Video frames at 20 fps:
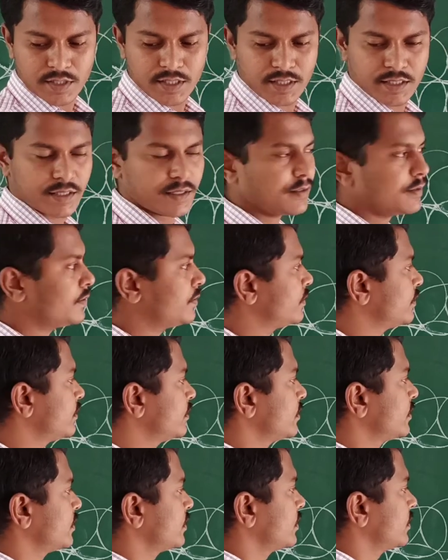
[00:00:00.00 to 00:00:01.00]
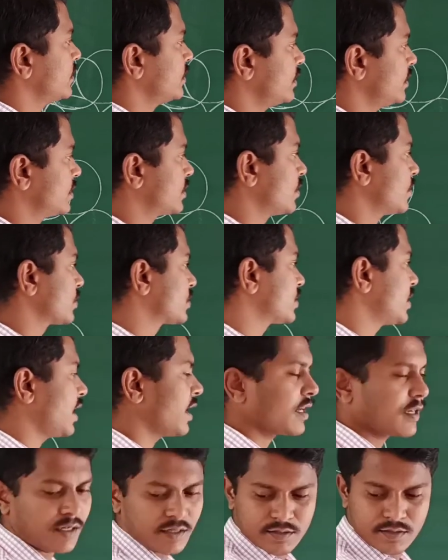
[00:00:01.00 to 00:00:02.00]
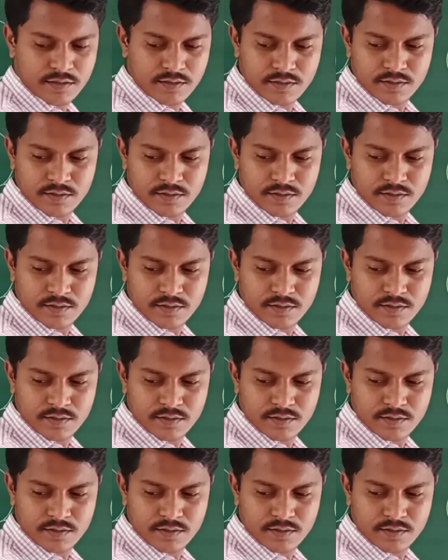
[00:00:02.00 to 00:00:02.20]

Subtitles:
it? This looks like a